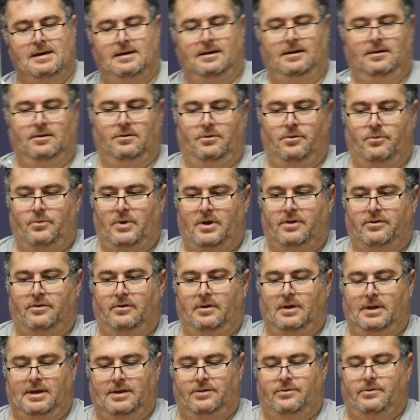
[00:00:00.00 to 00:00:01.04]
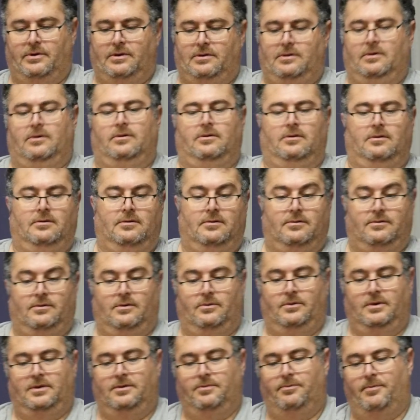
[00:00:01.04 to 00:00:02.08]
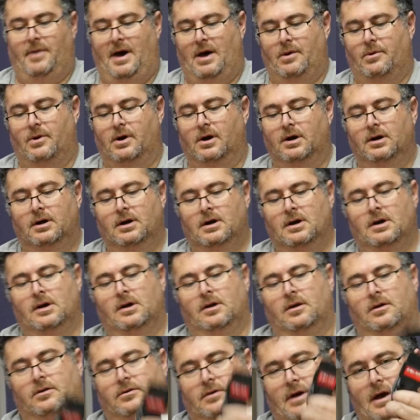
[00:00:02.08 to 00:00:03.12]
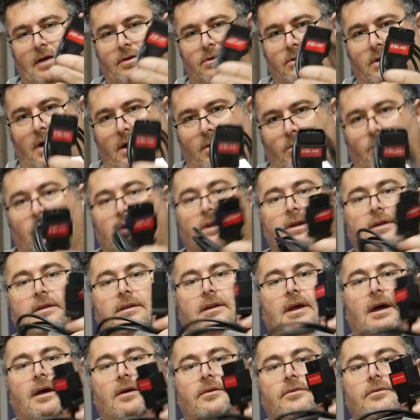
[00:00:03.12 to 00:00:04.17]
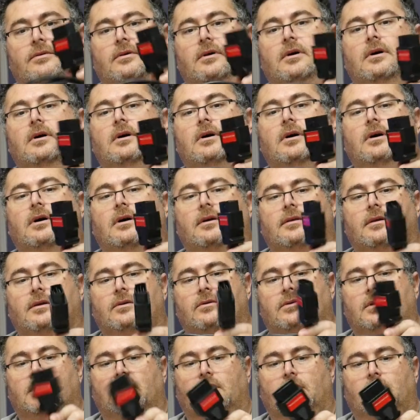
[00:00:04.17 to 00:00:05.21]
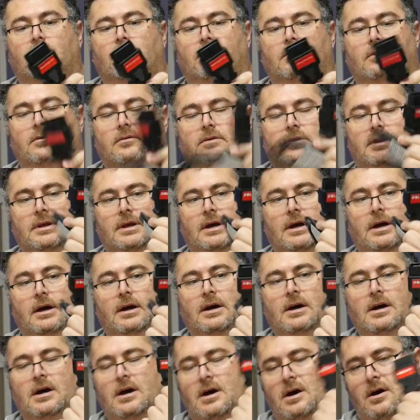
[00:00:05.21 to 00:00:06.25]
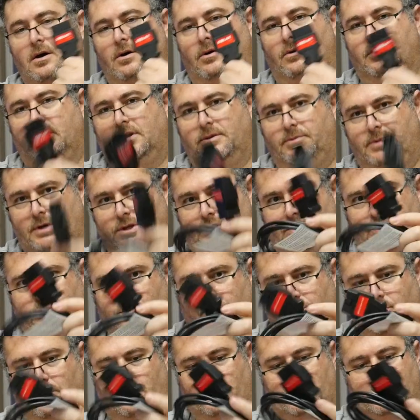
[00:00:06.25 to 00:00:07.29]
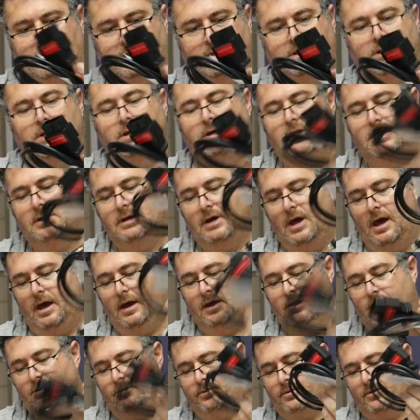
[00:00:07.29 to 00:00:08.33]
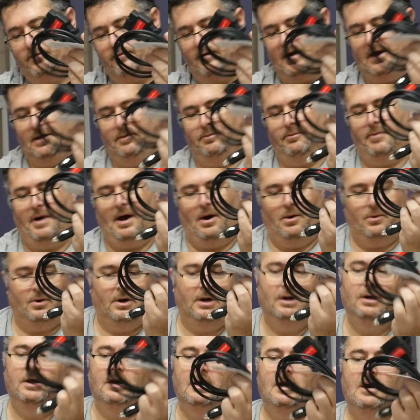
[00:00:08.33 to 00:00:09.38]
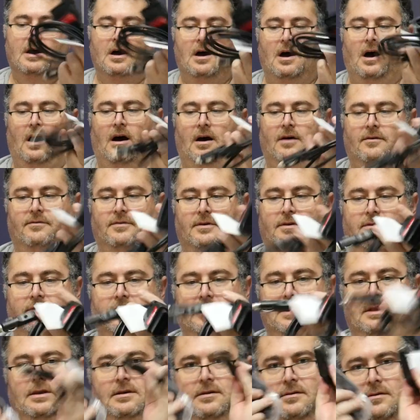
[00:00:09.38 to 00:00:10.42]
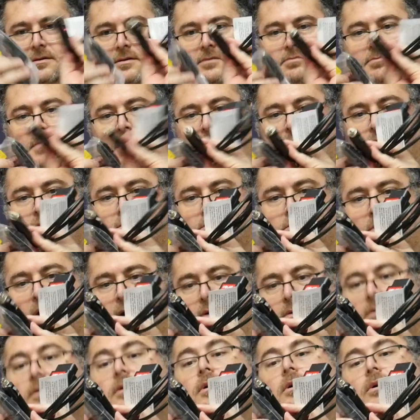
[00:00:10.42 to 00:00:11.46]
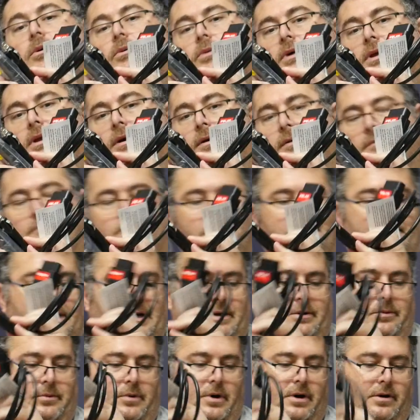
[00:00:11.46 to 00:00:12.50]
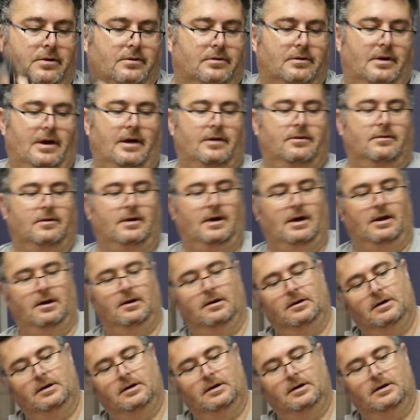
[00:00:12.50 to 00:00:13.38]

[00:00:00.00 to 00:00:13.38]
it runs on electricity, so there's always power. So I had to get one of this. This is gonna go to the ODB2 port and will provide power. Obviously this is male to male. We know they don't work, so I have to get